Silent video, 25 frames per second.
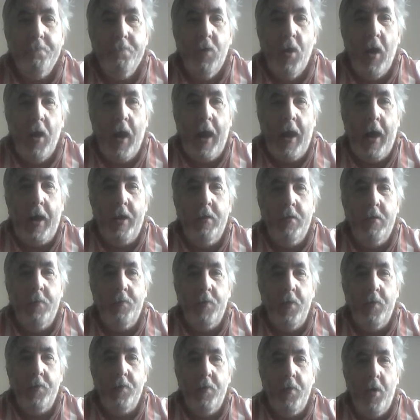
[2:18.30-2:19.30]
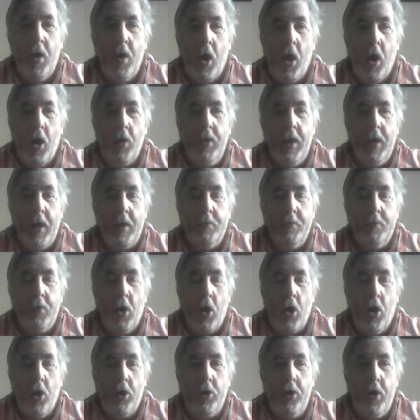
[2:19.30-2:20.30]
And on that
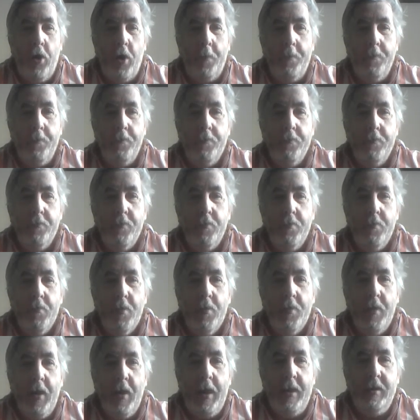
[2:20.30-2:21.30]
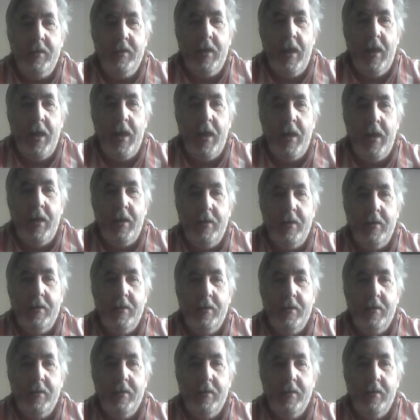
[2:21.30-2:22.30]
order, is there
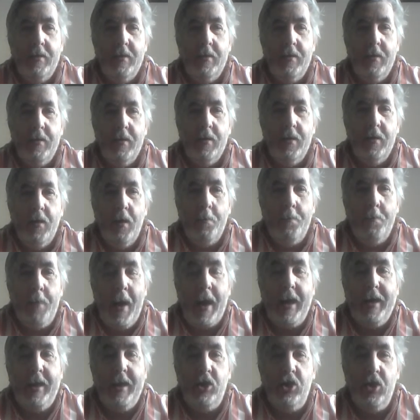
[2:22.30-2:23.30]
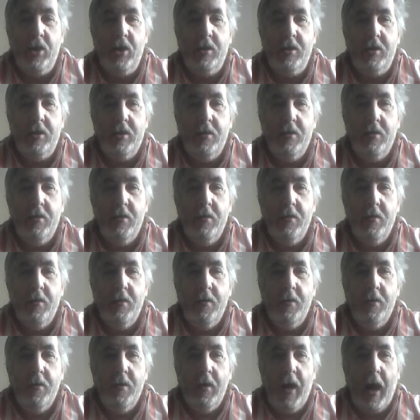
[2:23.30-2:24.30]
packages,
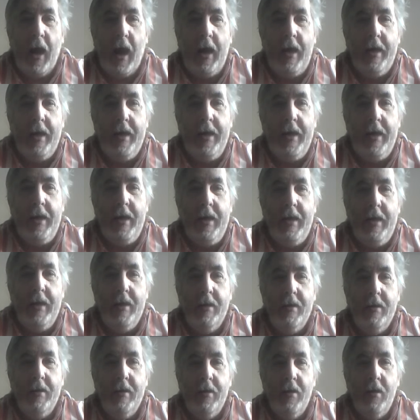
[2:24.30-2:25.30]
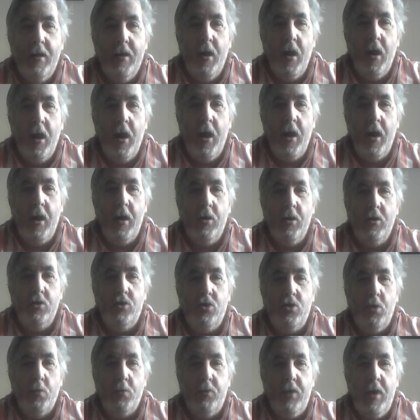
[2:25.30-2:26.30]
i.e.
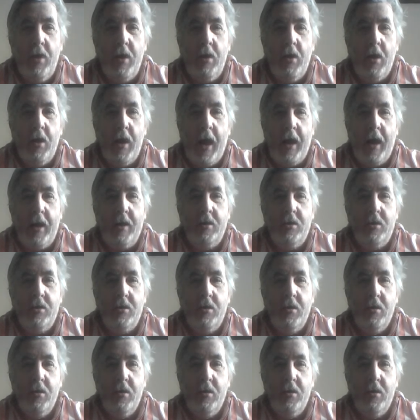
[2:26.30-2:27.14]
Something that has